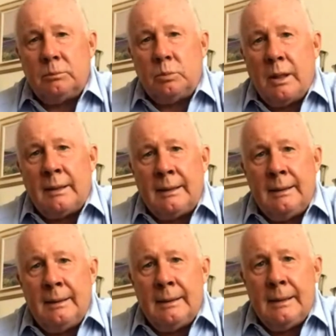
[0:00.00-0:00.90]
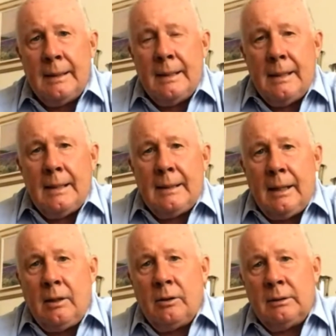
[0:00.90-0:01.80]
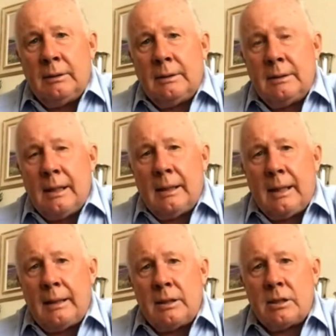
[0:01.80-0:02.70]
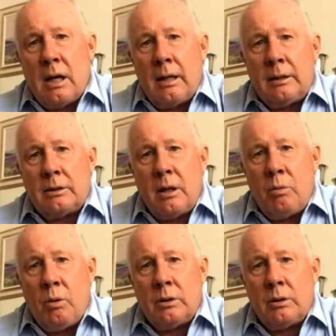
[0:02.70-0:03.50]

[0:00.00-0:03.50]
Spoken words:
When they couldn't get the signings they